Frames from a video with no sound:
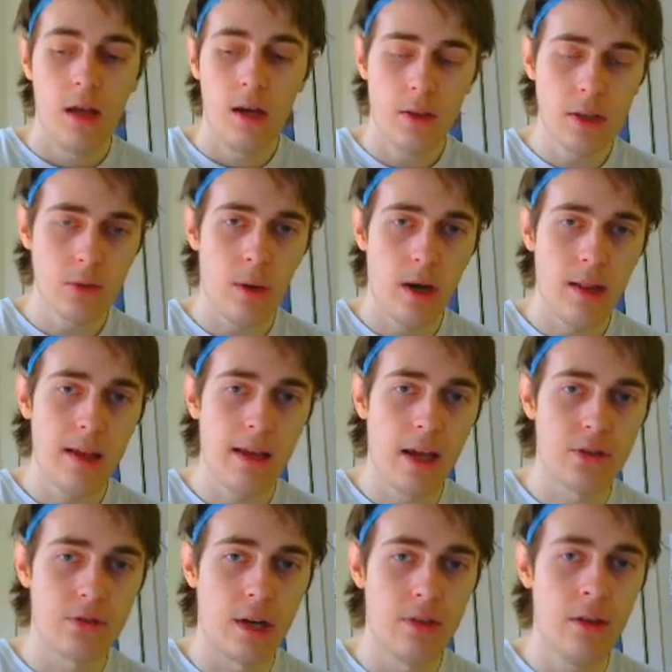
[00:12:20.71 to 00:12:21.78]
And that's why I like
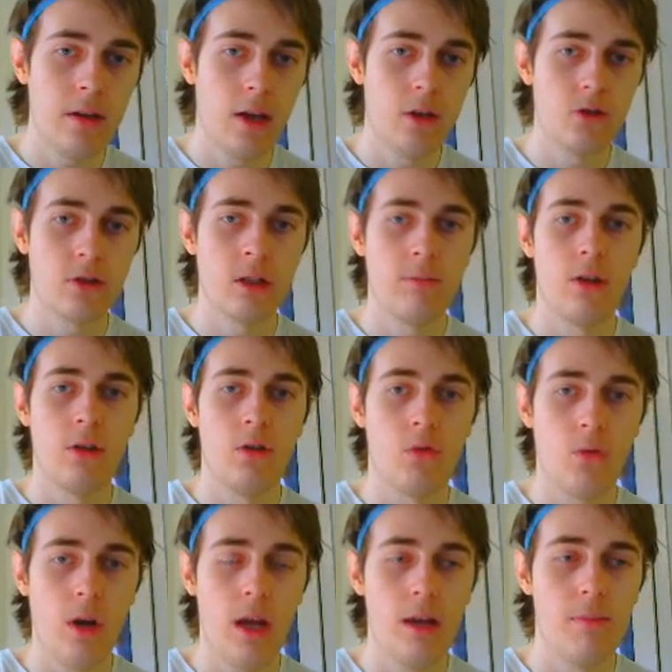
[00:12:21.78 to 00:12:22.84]
Ezra. I think Ezra is going to be a
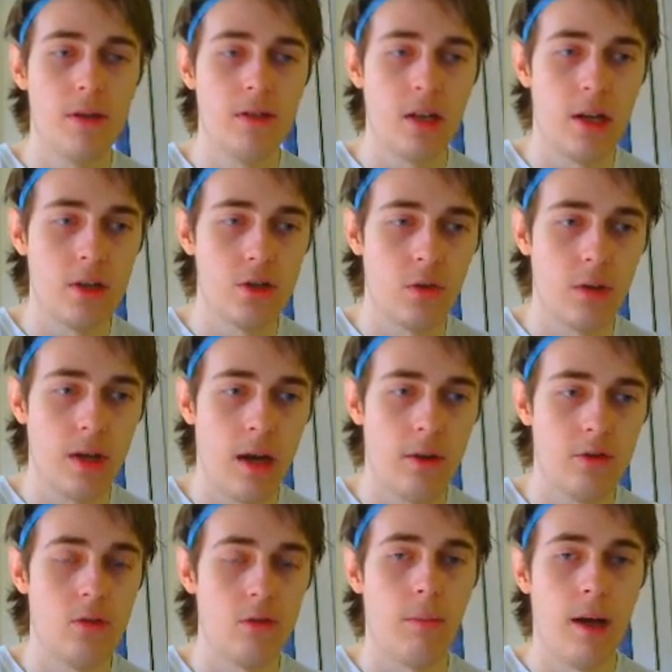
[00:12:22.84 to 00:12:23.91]
great potential
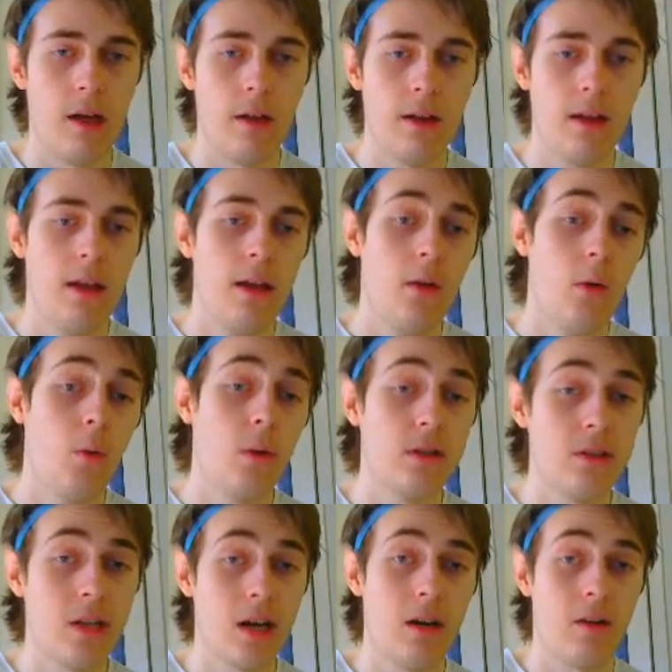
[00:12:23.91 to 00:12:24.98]
counter to a Malik, or a
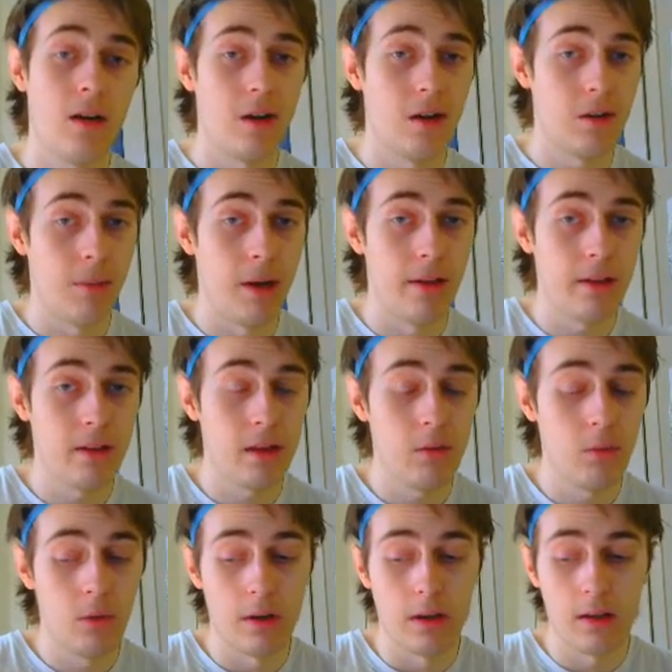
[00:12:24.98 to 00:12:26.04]
secondary counter to Malik that you
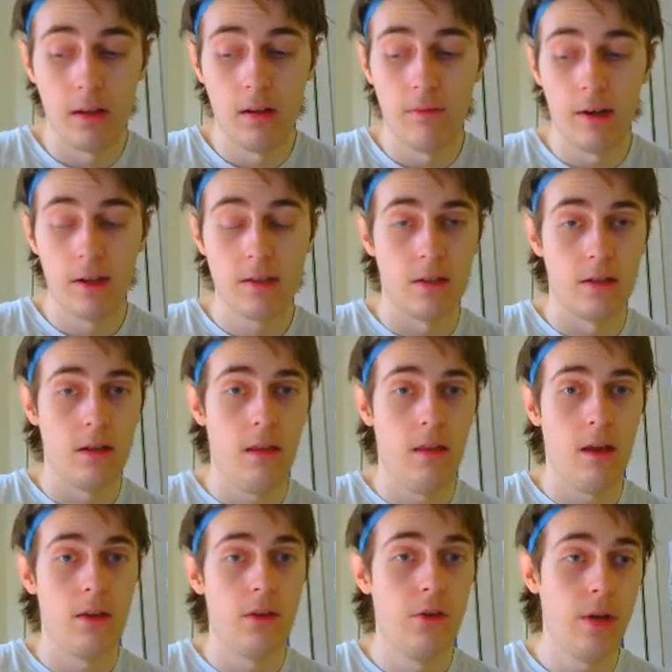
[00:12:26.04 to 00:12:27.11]
want to invest in. And
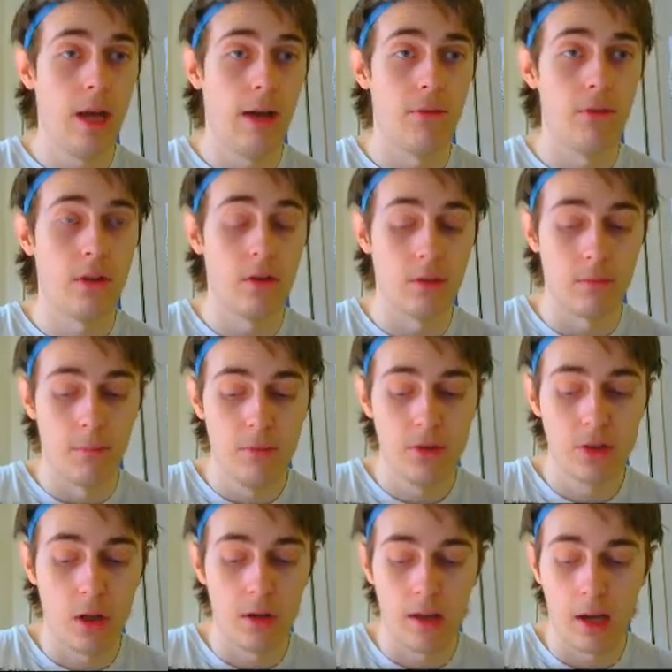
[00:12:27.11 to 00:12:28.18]
then you have another
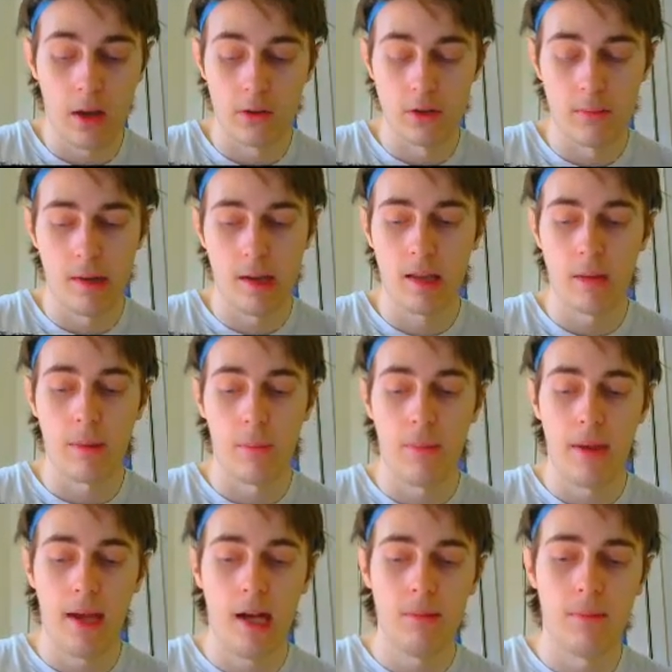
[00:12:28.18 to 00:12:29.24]
solid counter to Malik like my
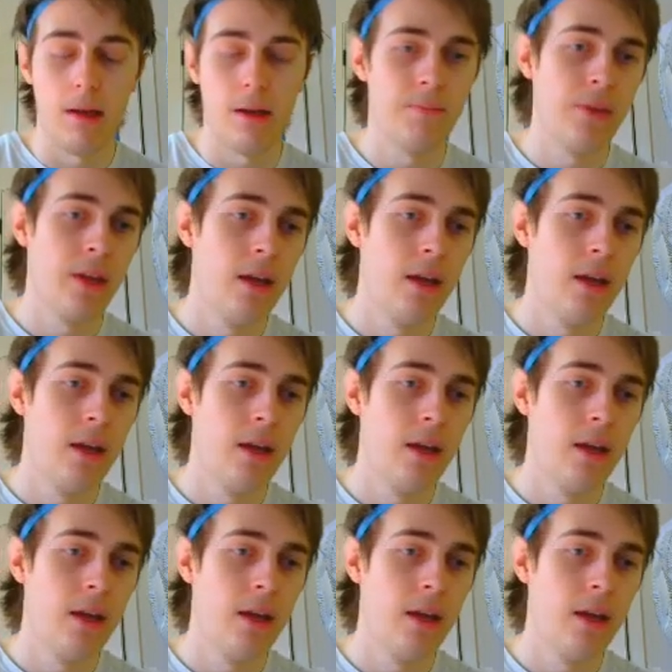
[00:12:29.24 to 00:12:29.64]
Padme.